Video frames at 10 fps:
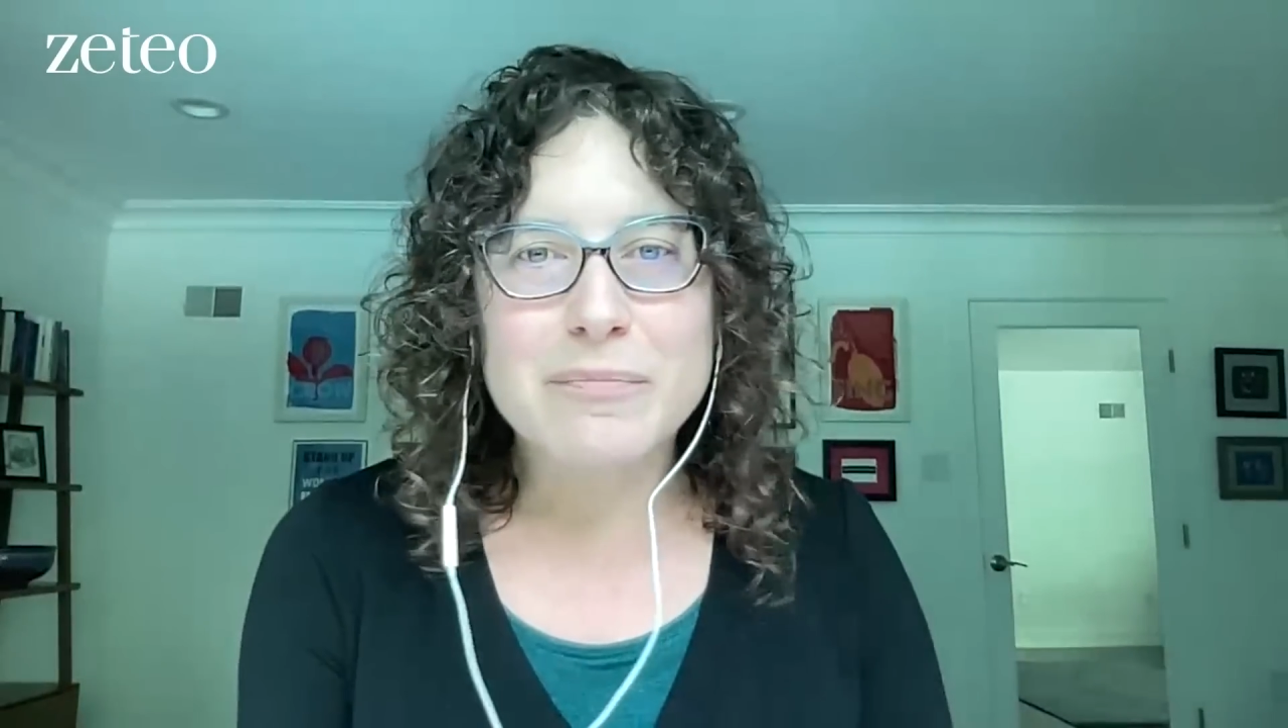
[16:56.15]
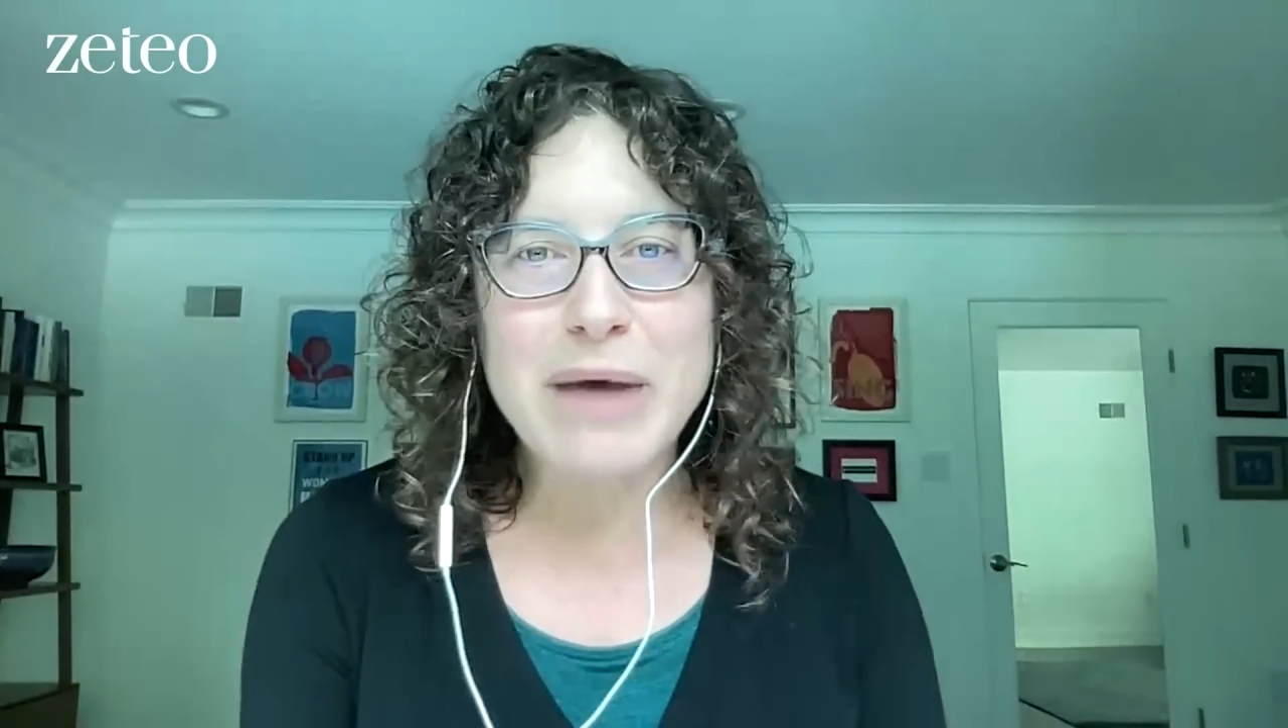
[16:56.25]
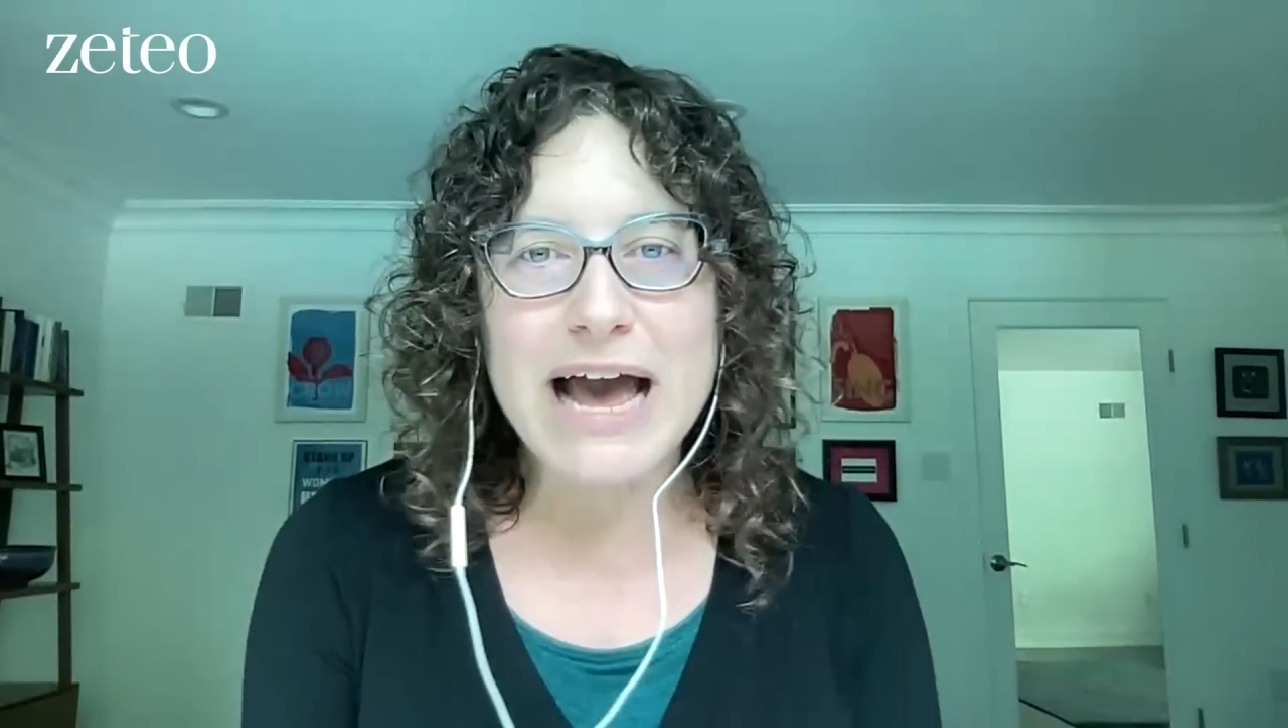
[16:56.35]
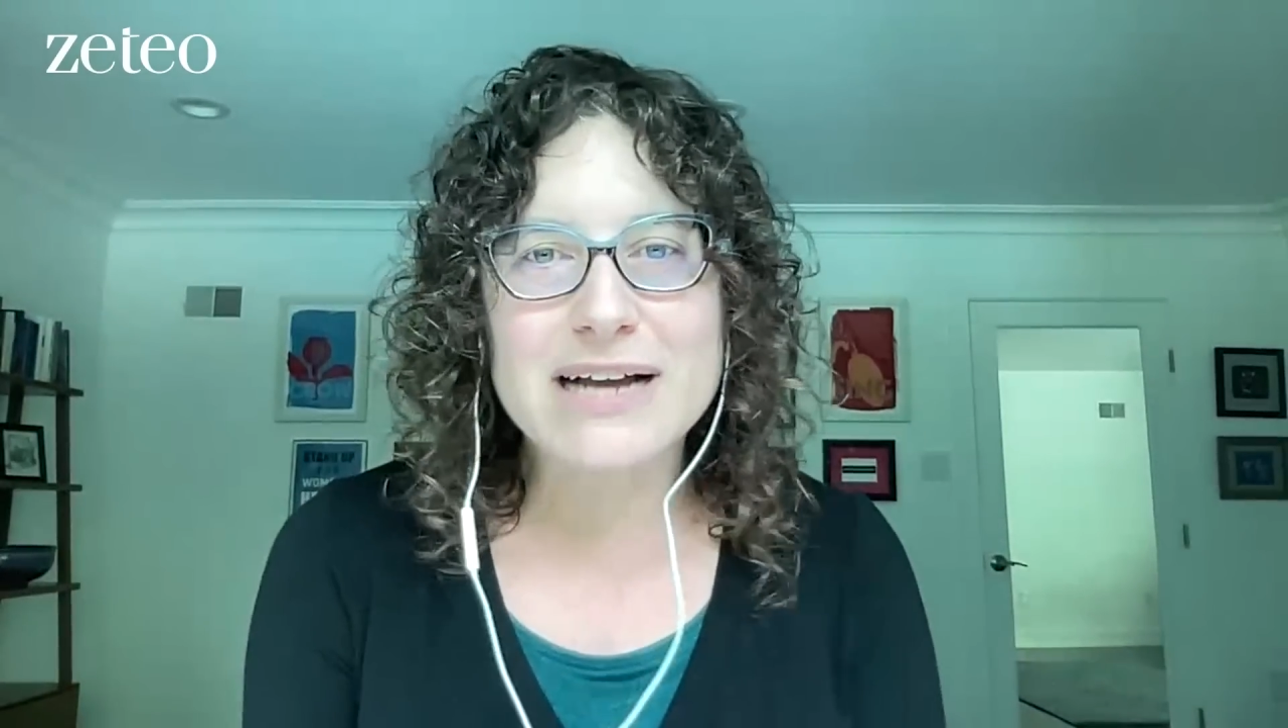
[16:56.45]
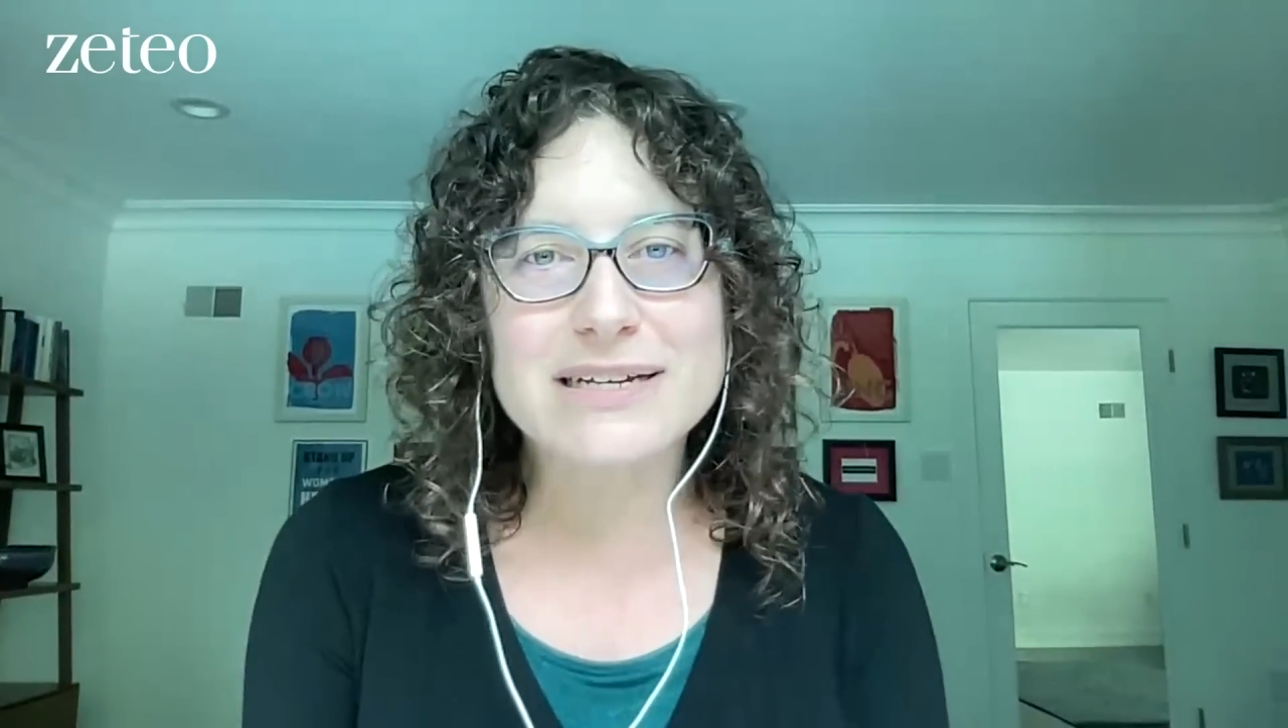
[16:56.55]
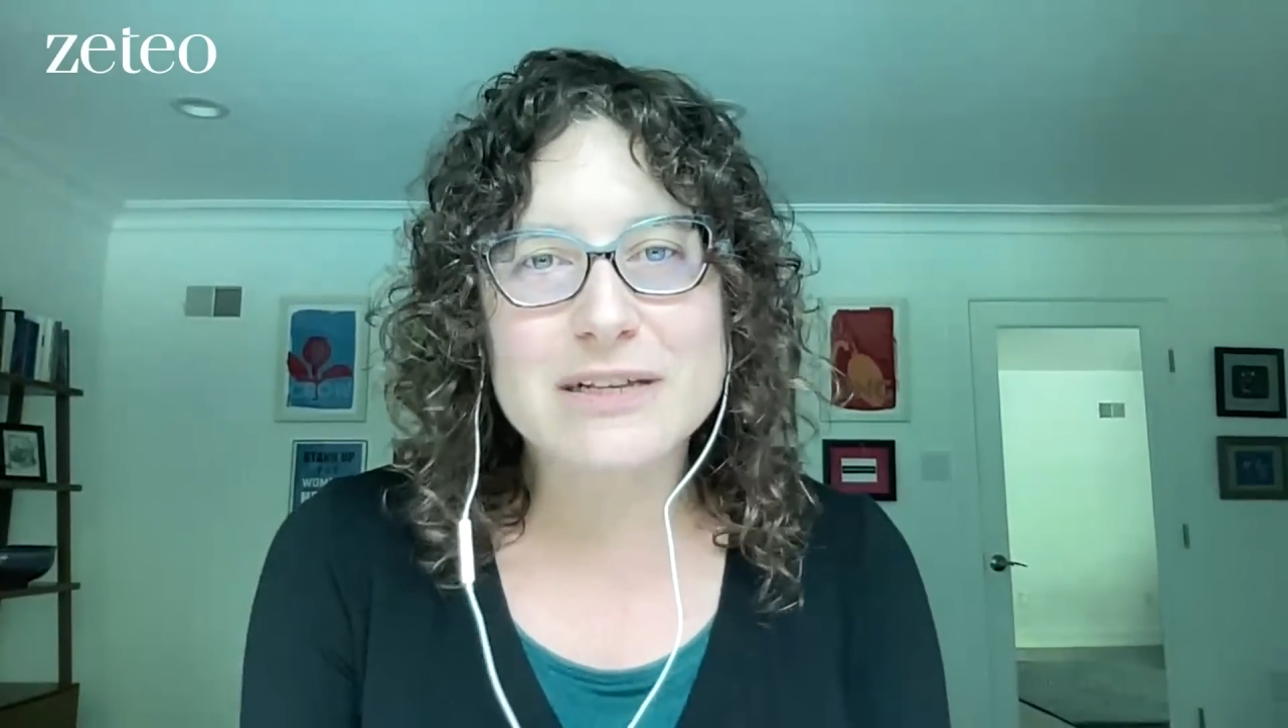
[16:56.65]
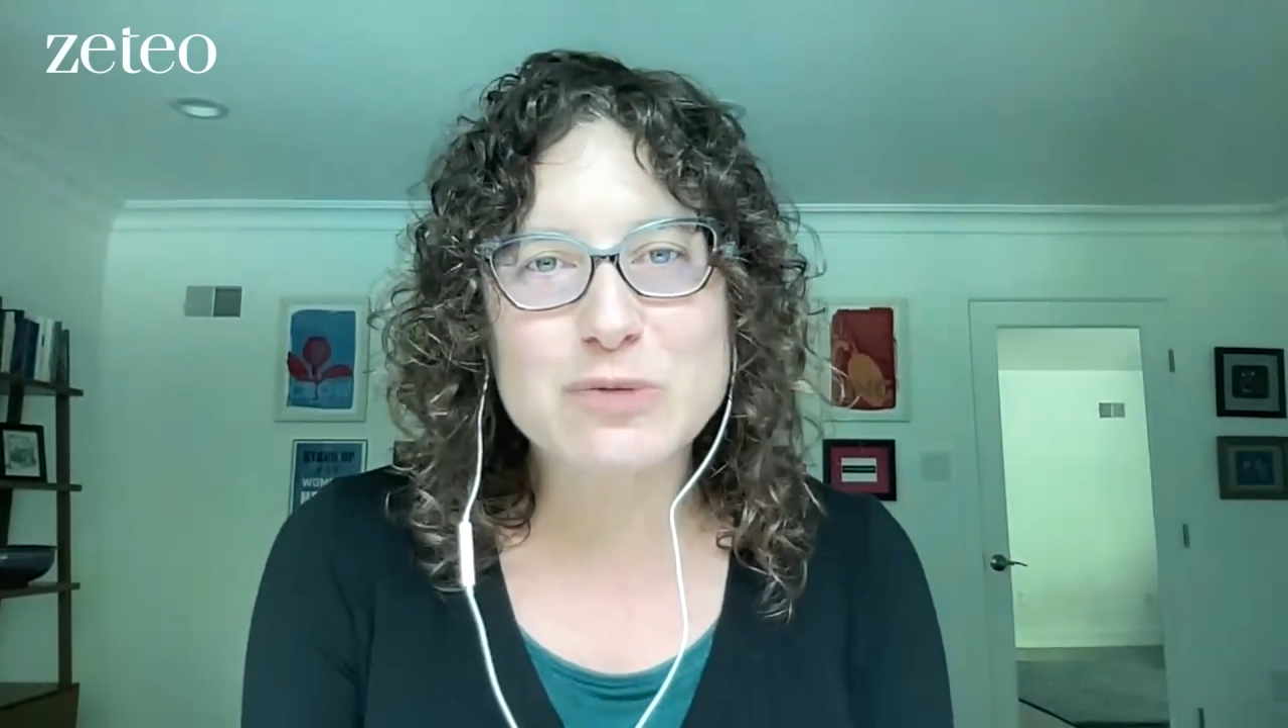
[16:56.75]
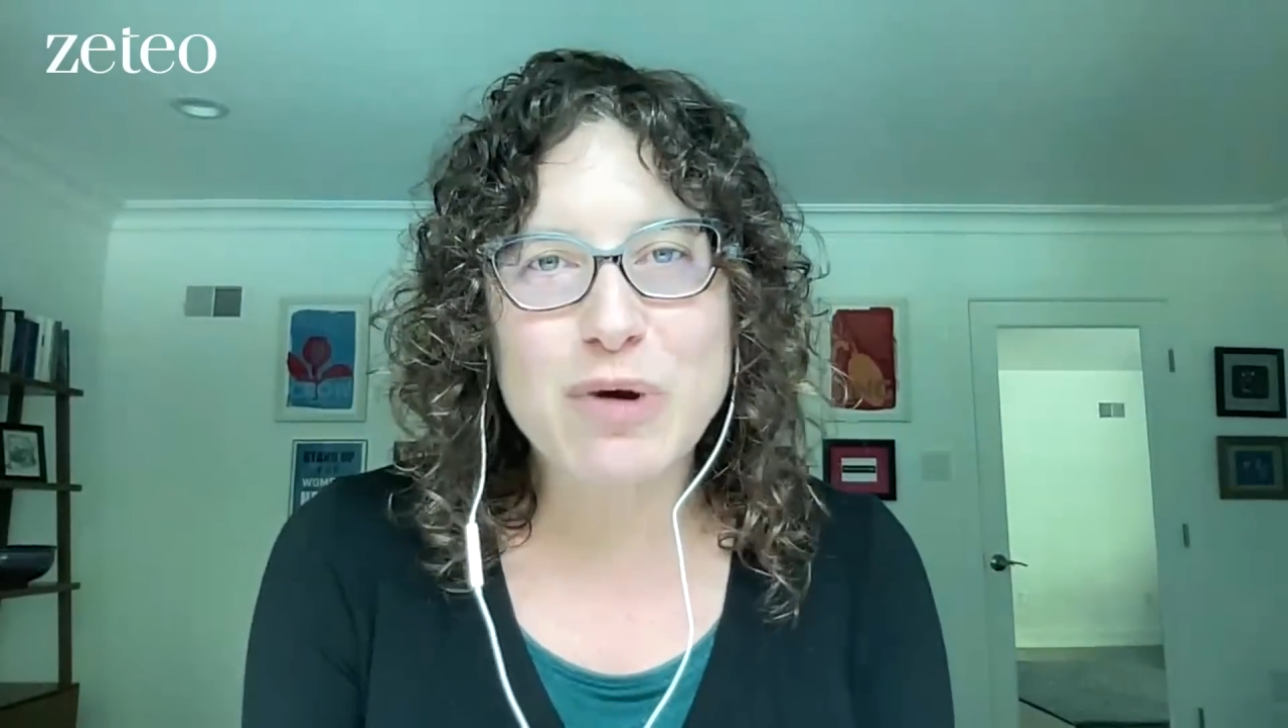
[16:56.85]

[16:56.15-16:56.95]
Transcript: back to this